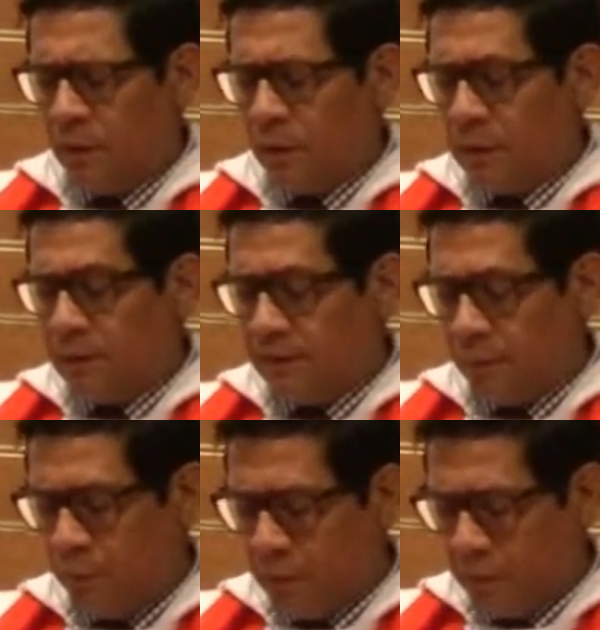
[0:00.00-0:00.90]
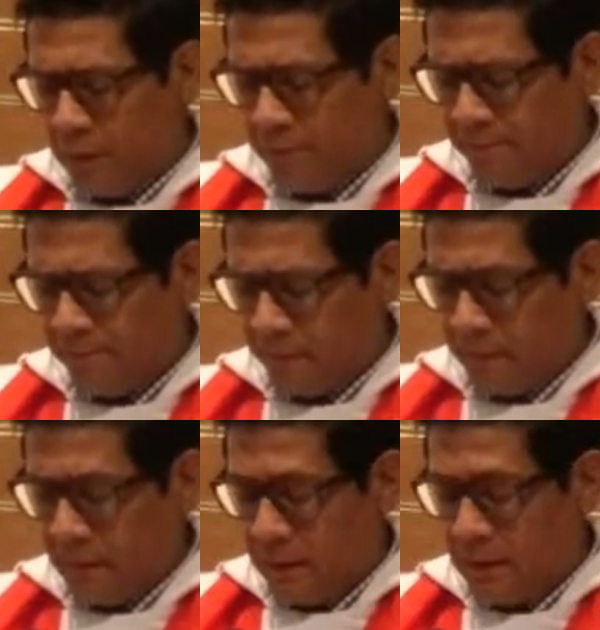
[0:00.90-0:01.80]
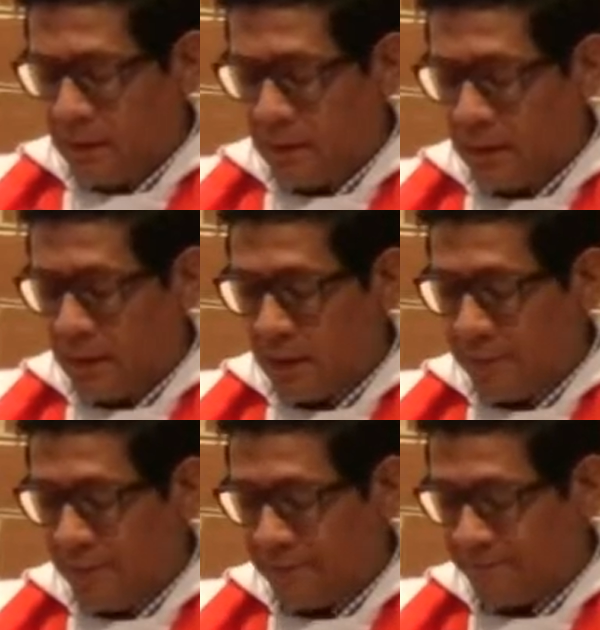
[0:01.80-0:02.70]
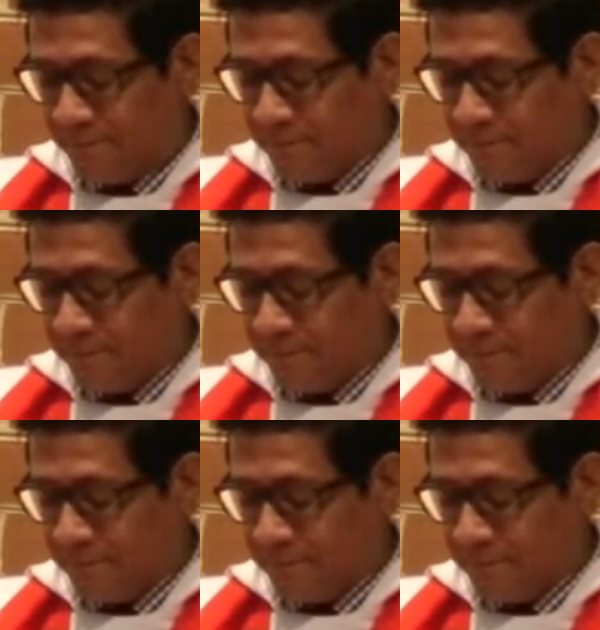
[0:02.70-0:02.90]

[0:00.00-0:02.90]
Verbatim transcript: In Christ's name we all pray. Amen.